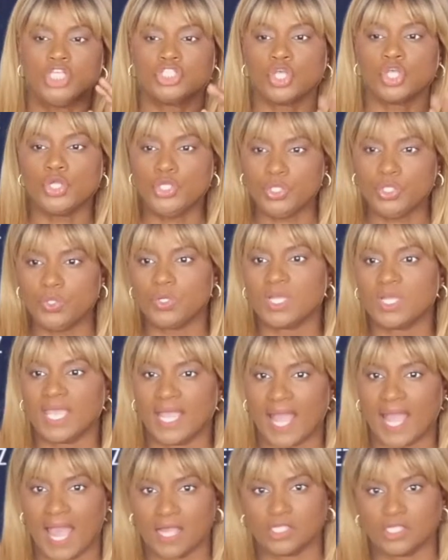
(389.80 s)
so you
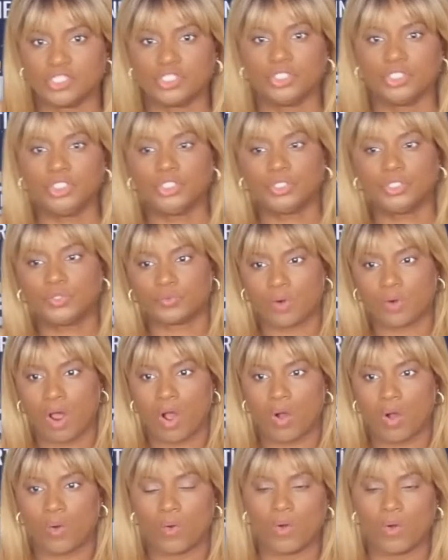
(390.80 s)
can actually
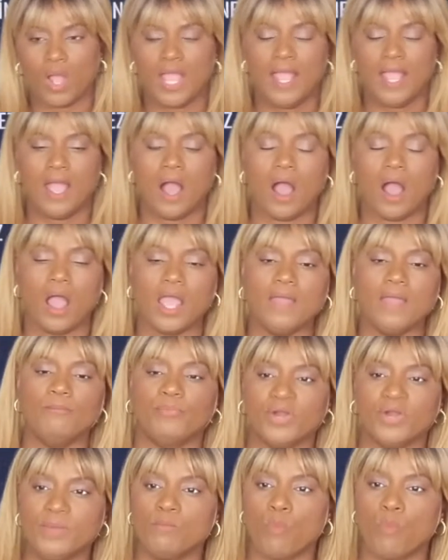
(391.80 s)
grow
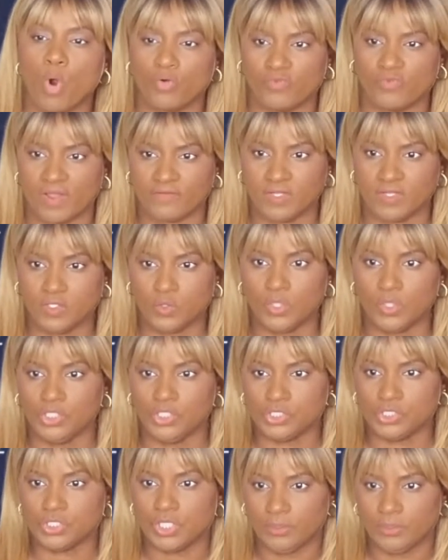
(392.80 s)
and bring more revenue
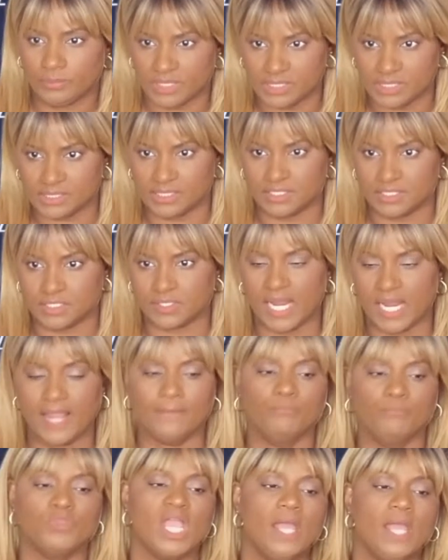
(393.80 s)
into your business,
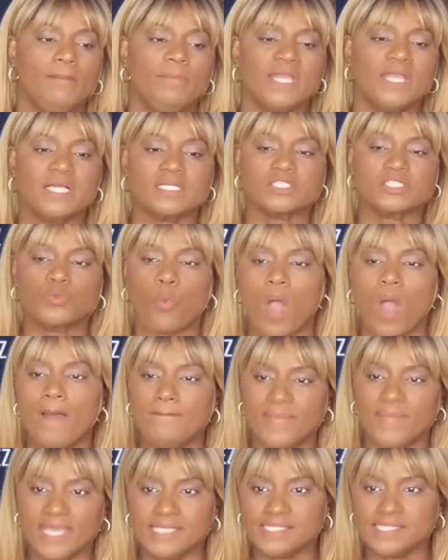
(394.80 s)
right? Because
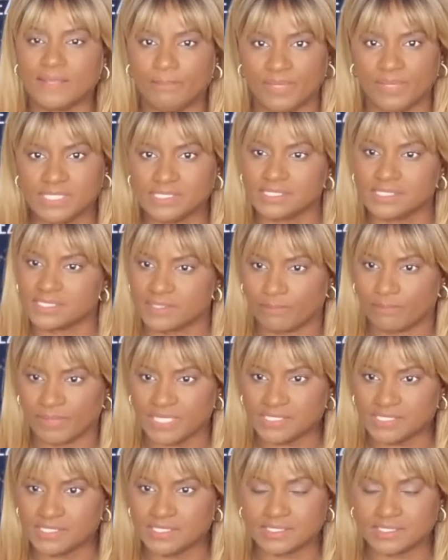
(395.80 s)
what makes a business
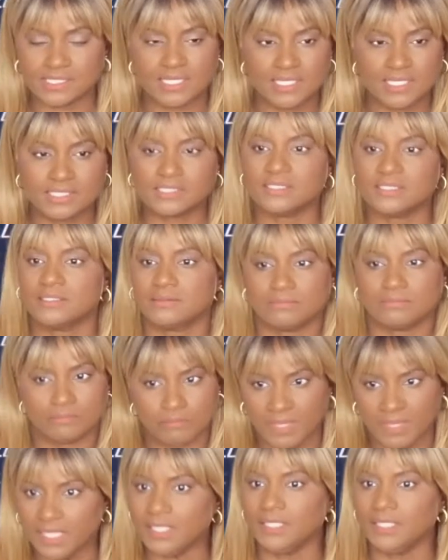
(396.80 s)
is
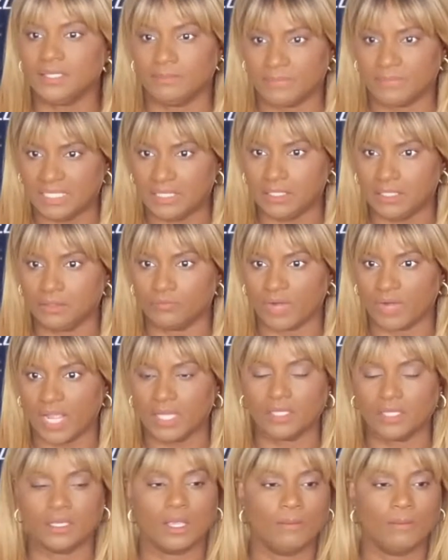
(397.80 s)
making the money,
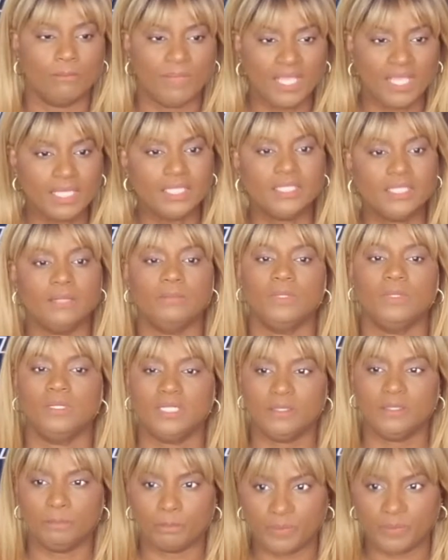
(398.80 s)
right? Making the
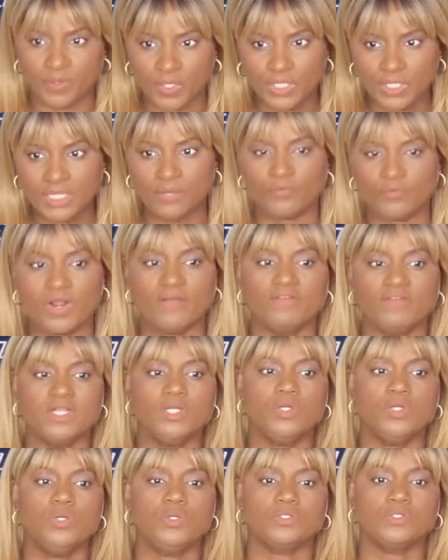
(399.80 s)
money, bringing the
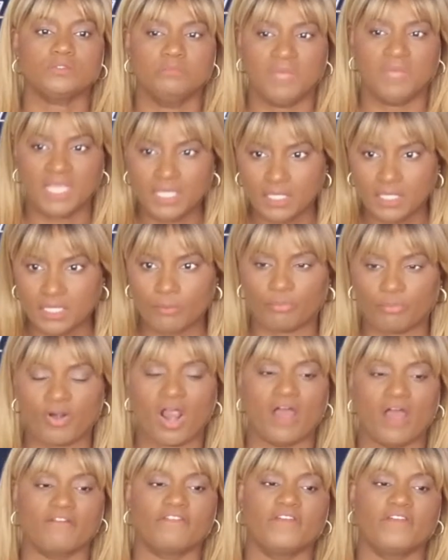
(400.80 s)
revenues, making the
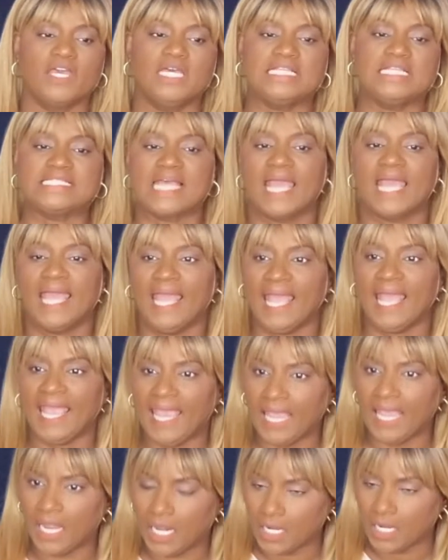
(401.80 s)
profits.
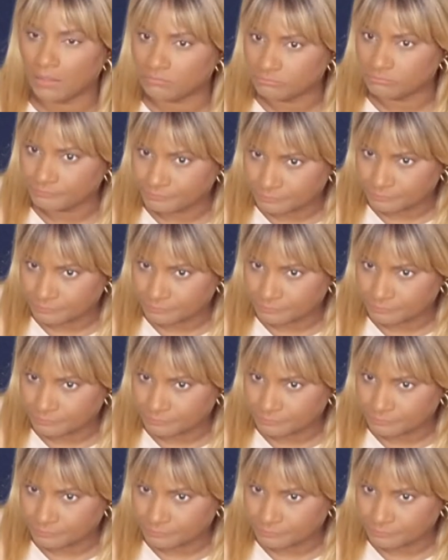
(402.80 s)
And